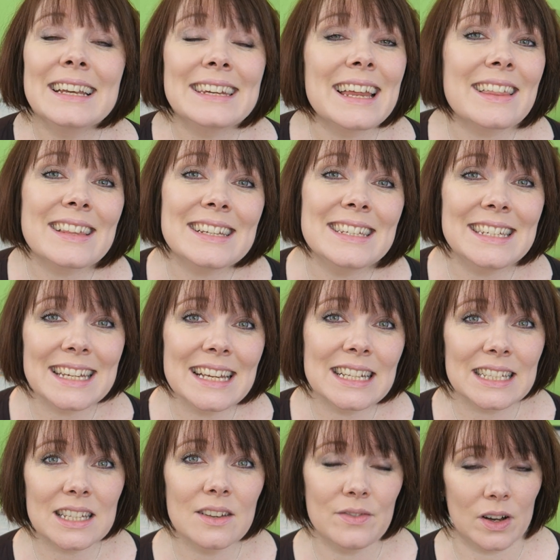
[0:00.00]
Now the
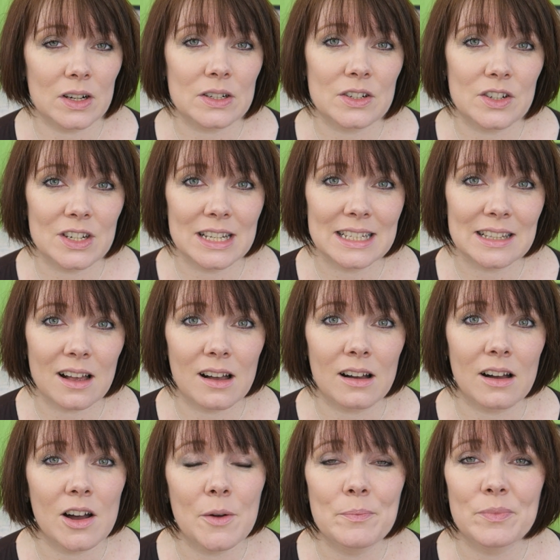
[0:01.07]
disadvantages
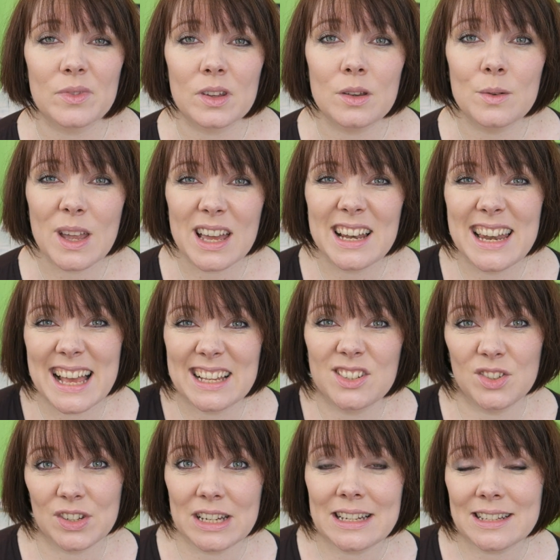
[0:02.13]
are you get
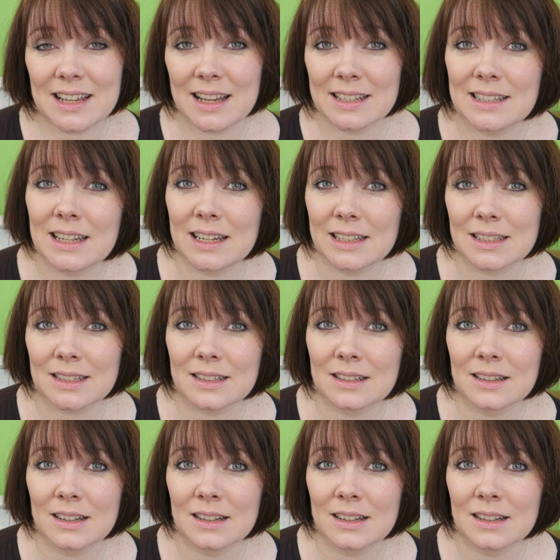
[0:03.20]
less GCSEs,